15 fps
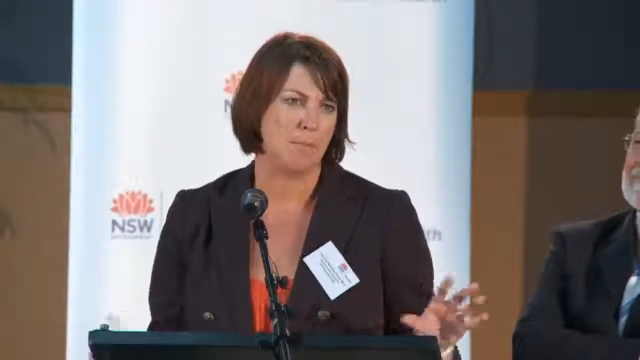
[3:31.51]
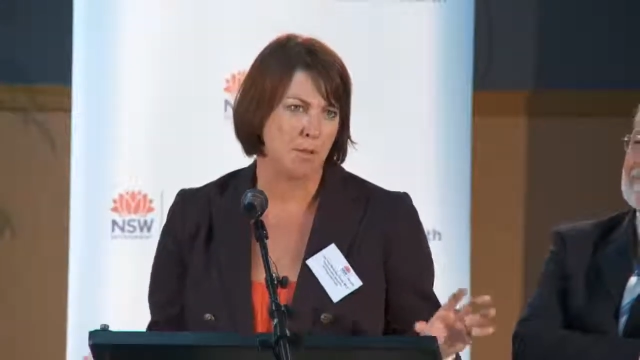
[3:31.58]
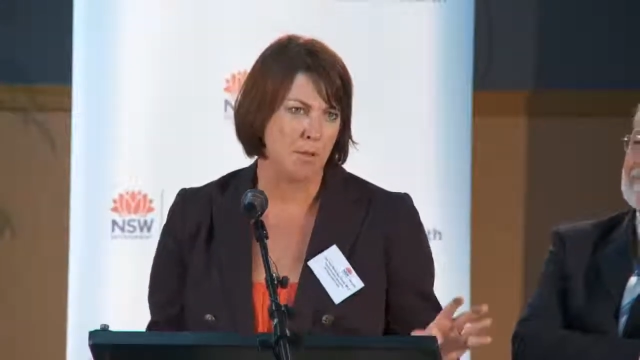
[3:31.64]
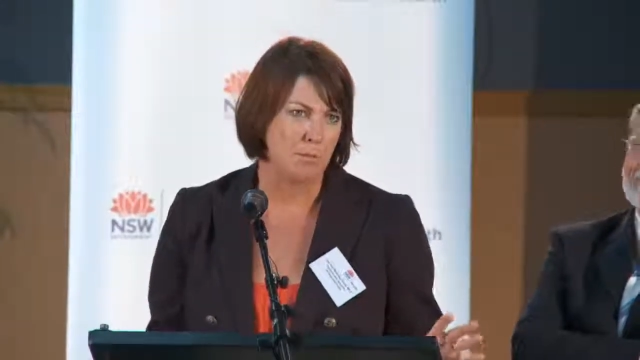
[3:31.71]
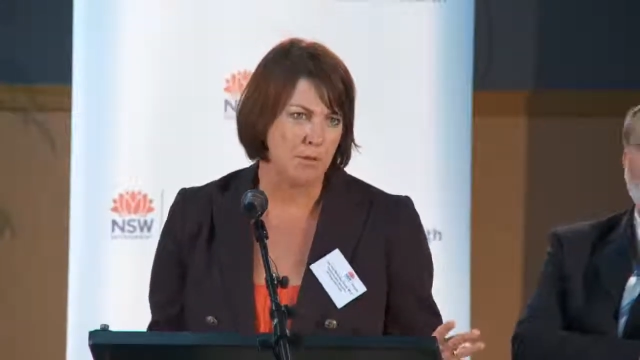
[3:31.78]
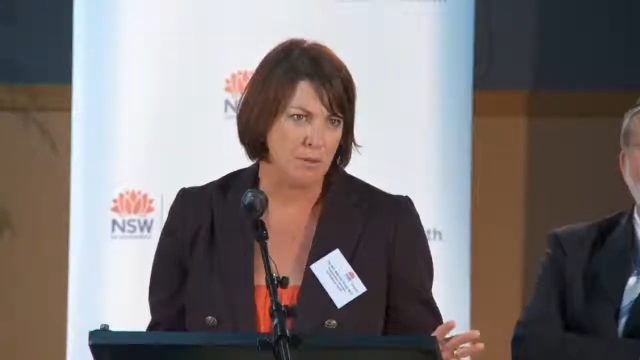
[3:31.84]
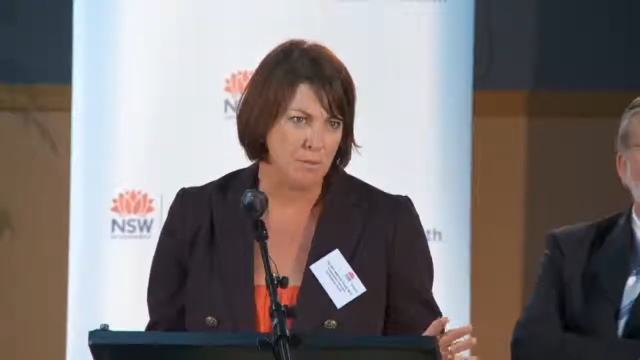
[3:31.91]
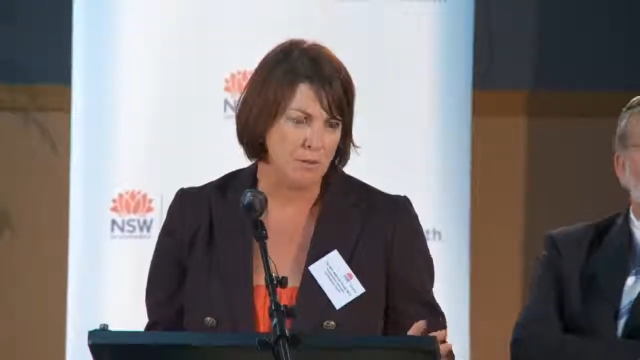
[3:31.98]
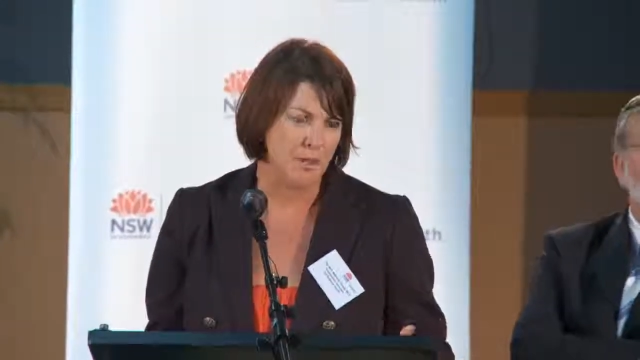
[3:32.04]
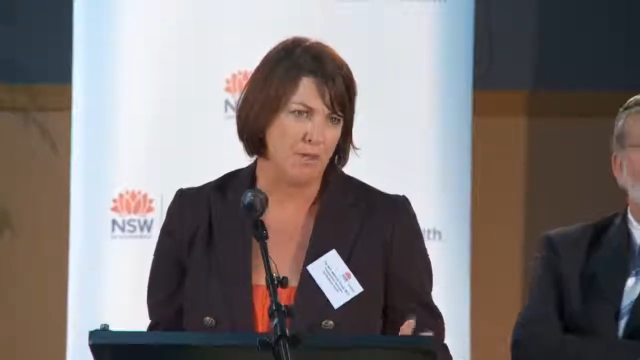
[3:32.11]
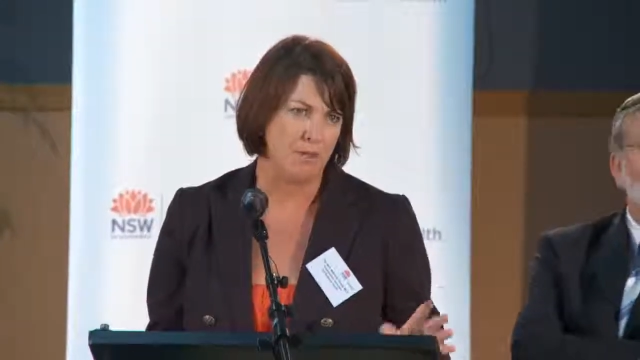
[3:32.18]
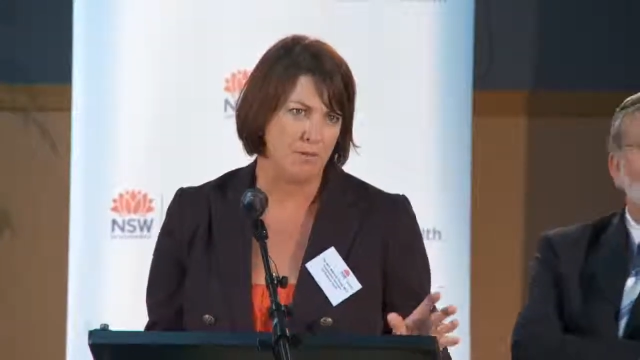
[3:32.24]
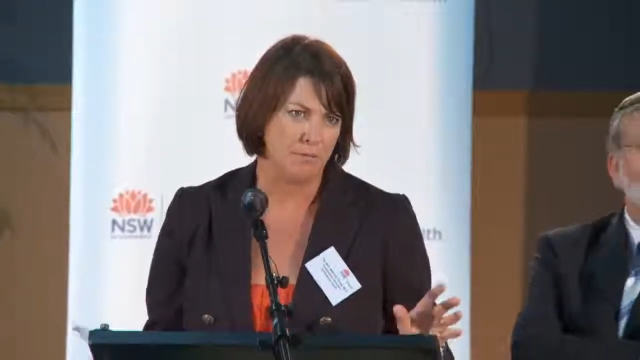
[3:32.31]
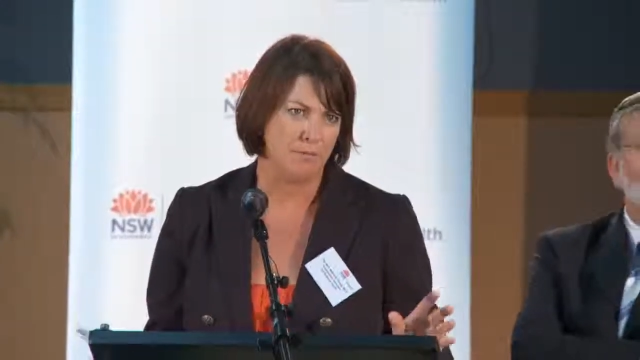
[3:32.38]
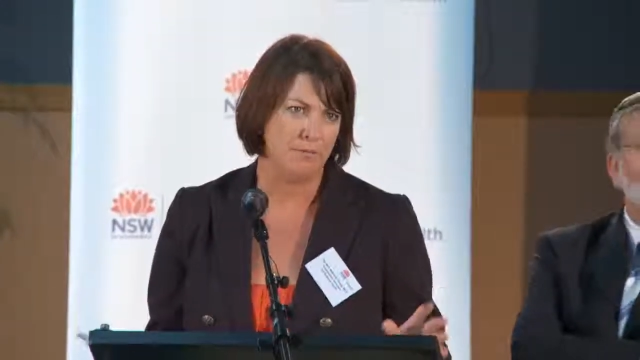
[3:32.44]
problems that
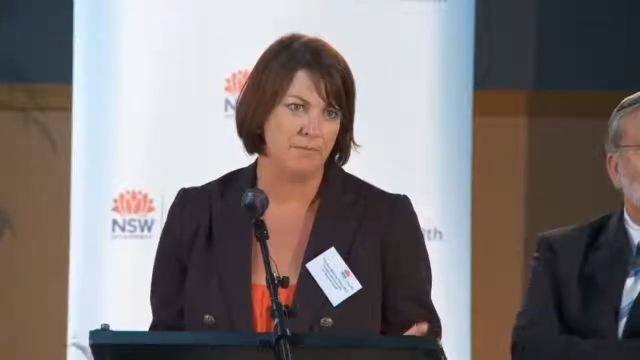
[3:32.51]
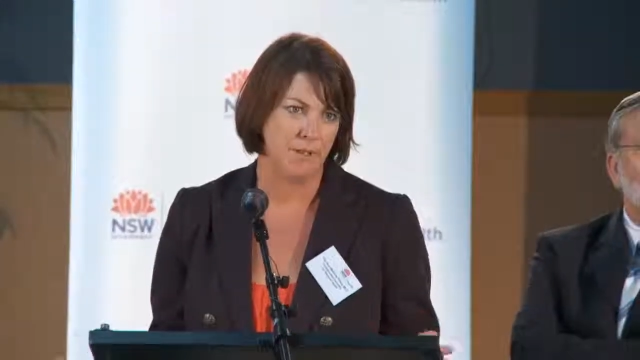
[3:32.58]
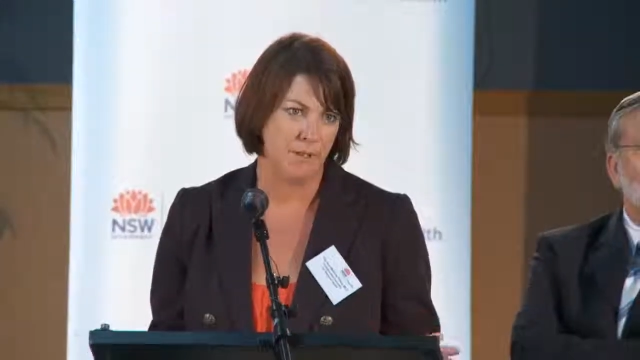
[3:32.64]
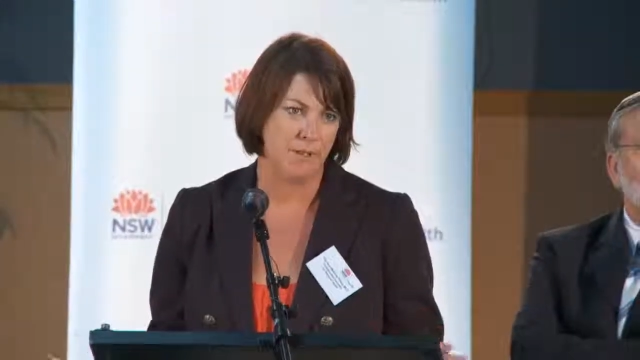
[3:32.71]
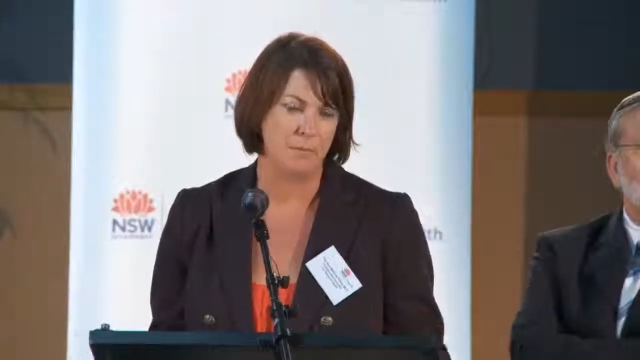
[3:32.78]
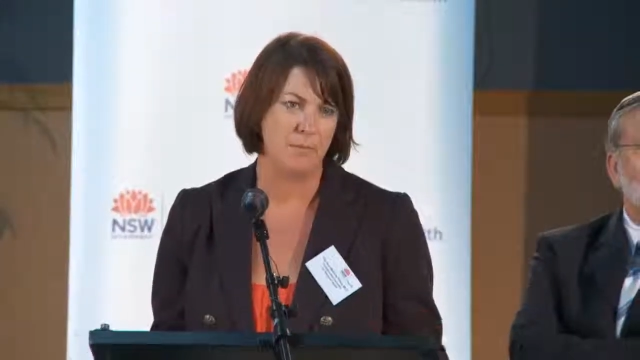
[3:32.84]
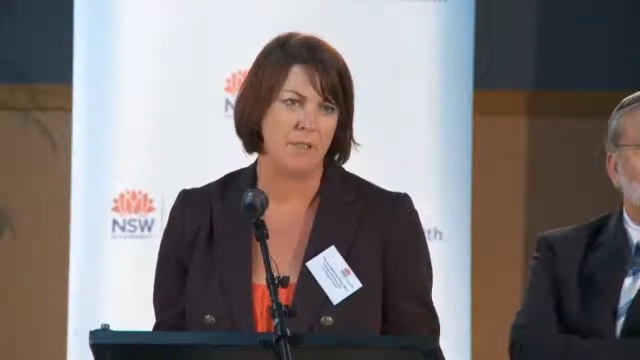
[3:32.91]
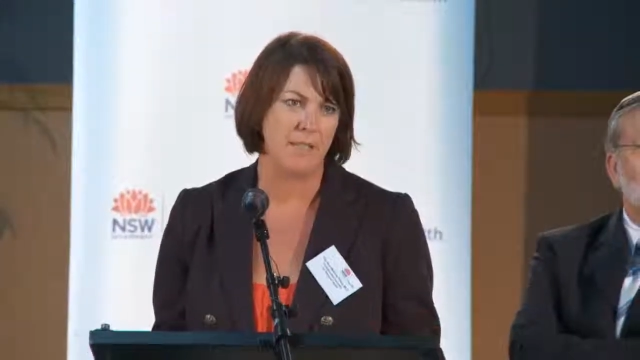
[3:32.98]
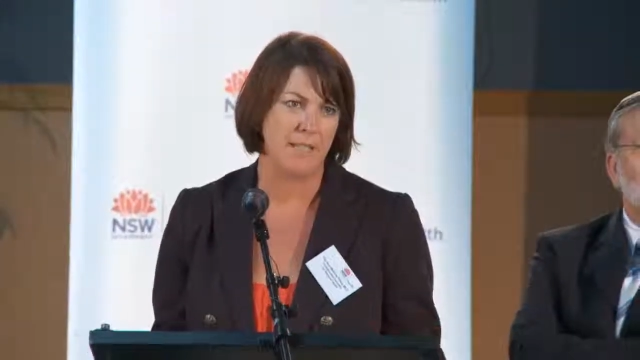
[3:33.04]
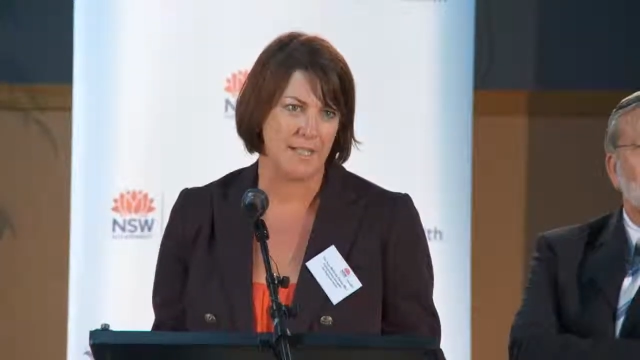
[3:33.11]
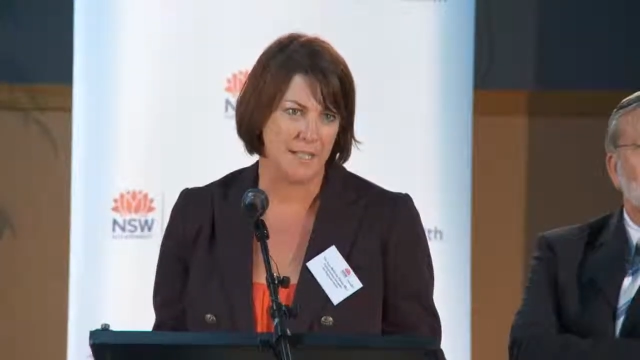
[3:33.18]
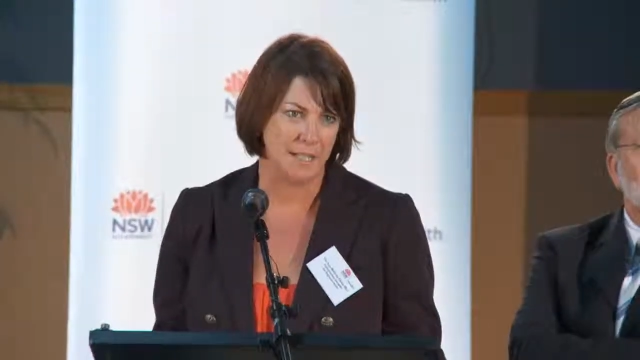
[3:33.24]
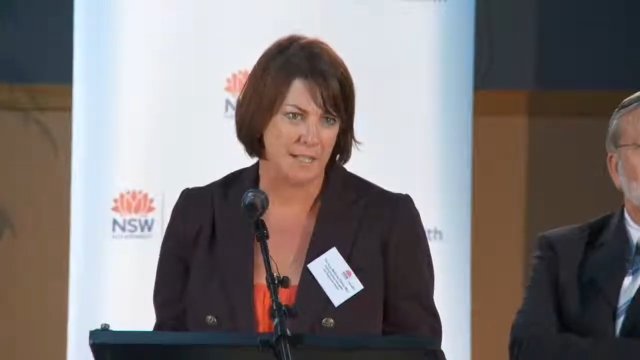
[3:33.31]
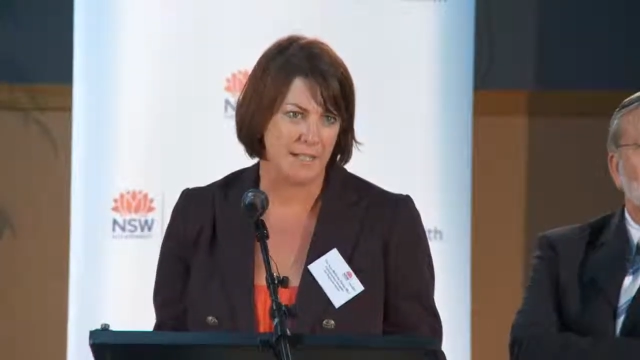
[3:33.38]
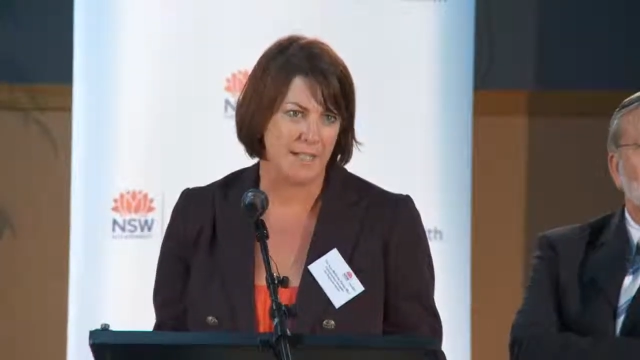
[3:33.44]
you've very well
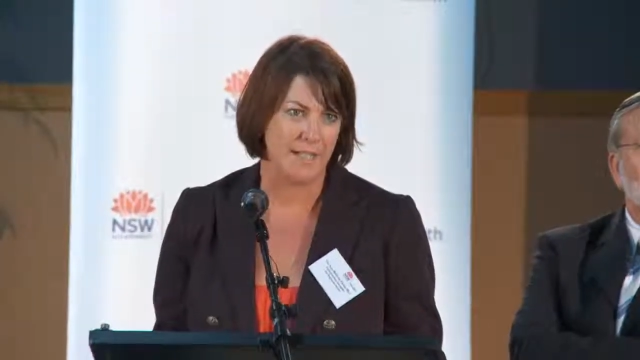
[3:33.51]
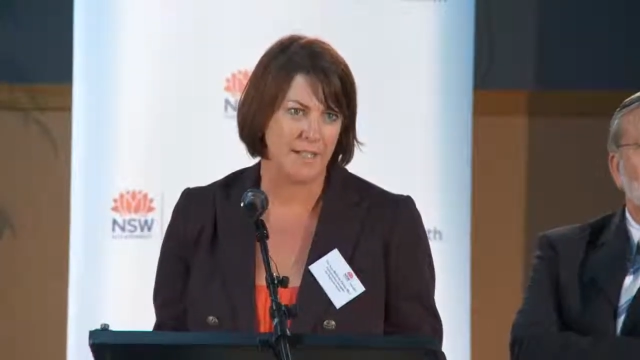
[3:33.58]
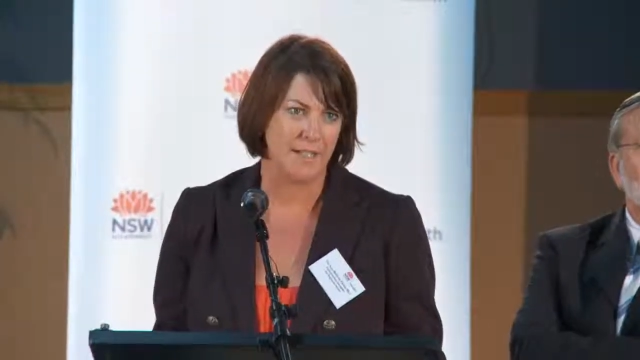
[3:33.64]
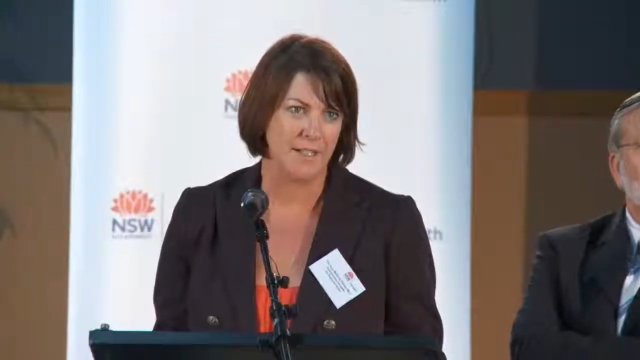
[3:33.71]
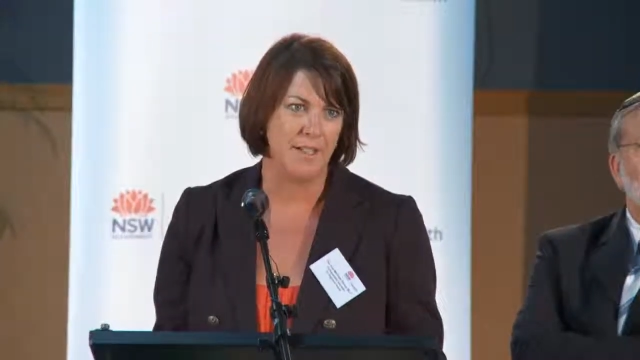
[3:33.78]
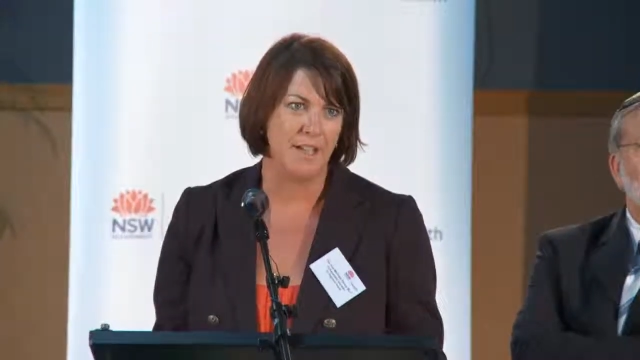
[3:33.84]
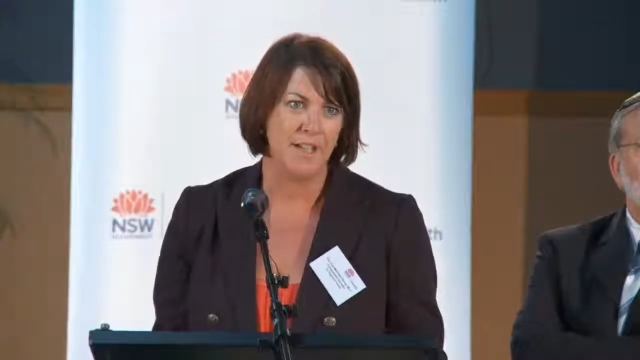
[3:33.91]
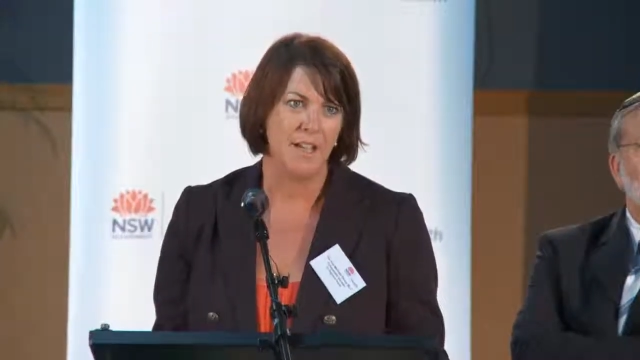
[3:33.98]
articulated.